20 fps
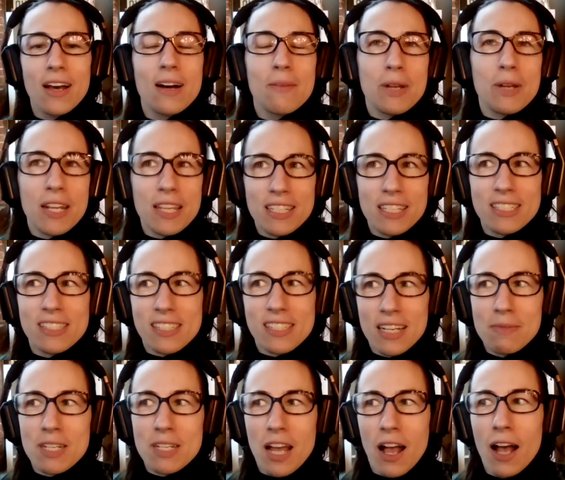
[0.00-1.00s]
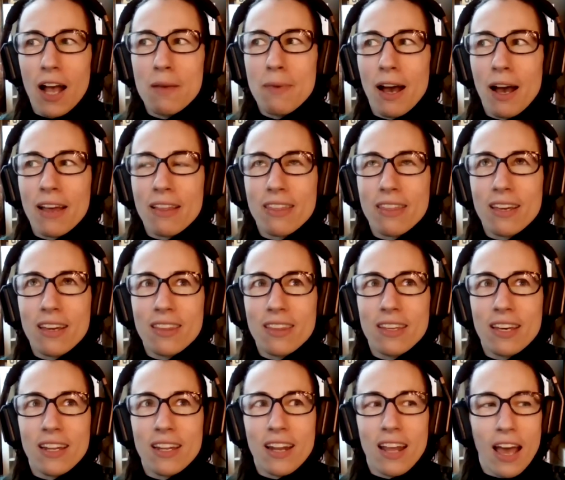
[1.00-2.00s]
But at the same time, I think
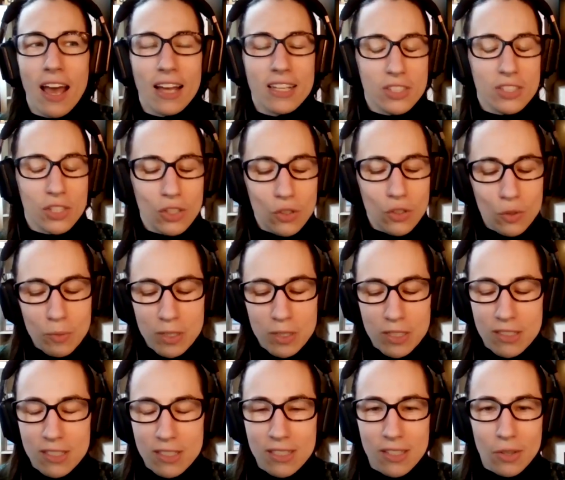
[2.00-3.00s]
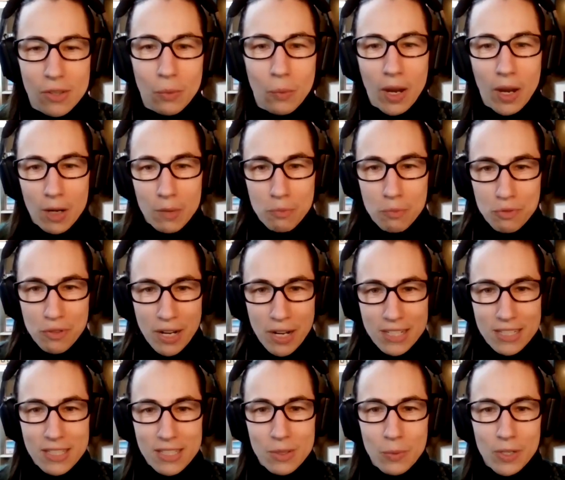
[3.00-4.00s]
that as humans, the way our
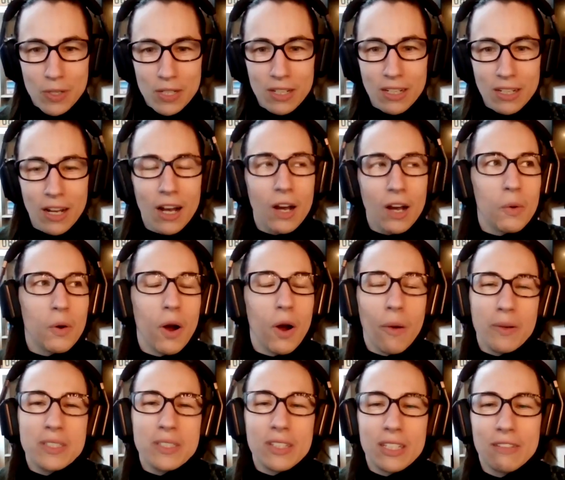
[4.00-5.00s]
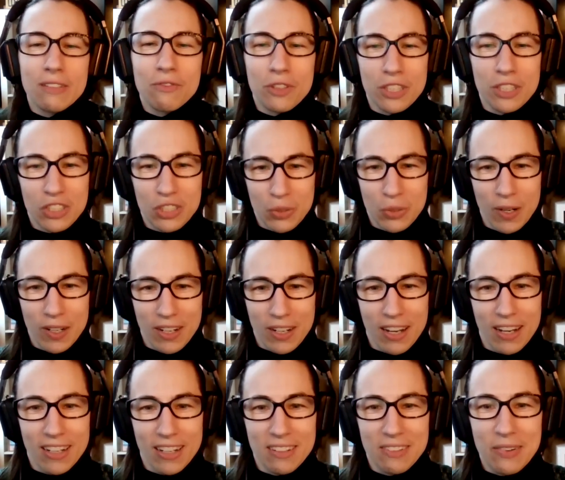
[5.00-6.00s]
brains work, we're always looking for a
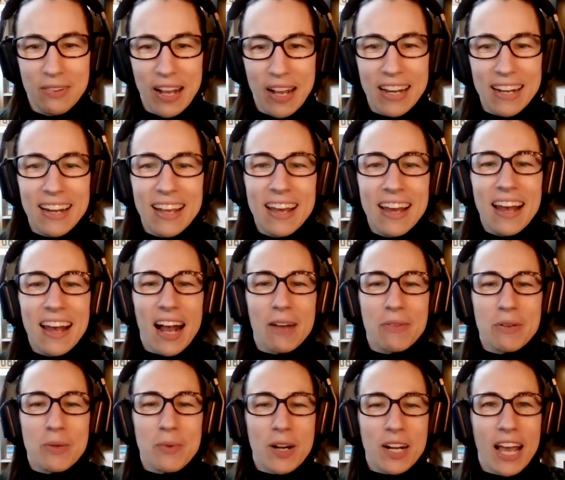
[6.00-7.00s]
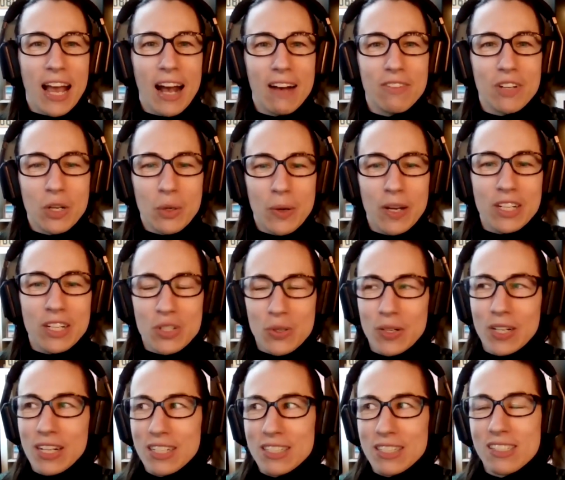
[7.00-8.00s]
shortcut, right? And we want to have a quick
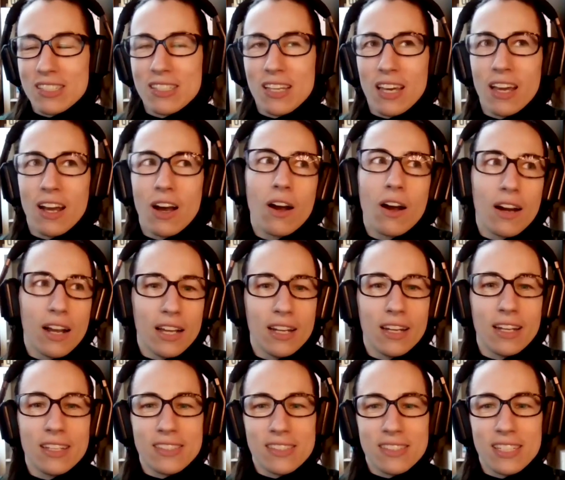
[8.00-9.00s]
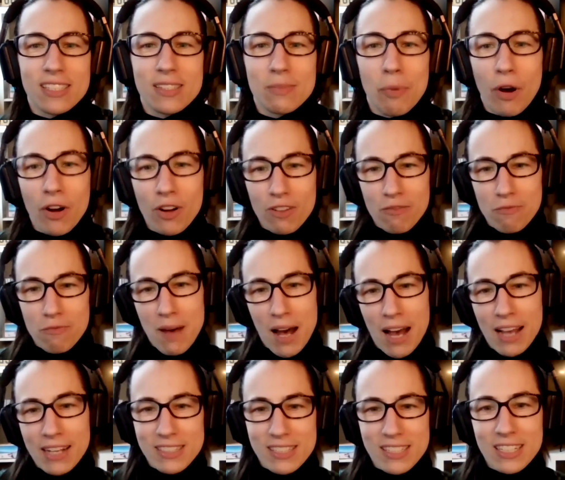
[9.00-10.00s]
shortcut to say, all right, is this part of
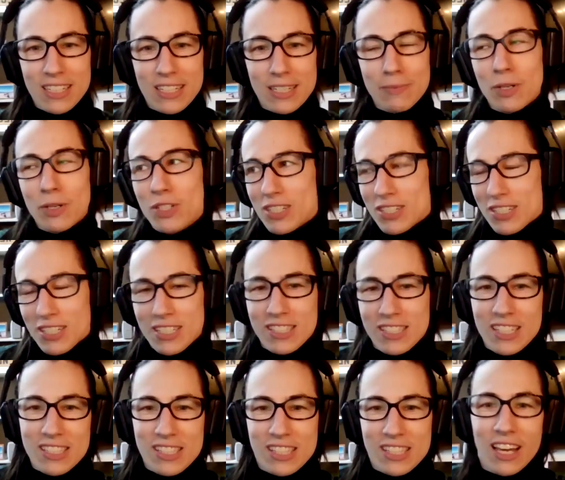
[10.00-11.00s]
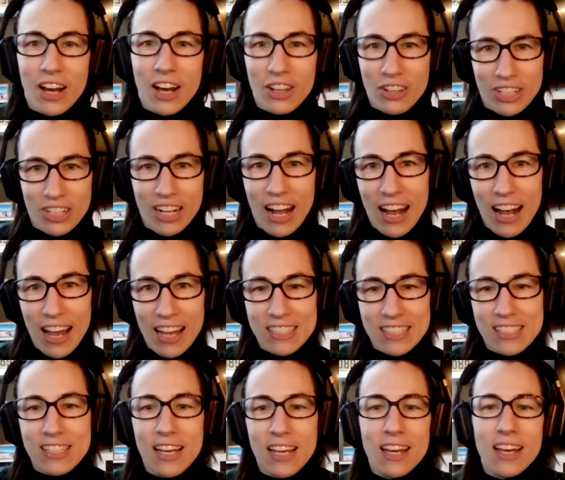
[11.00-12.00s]
my team or is this the other guys?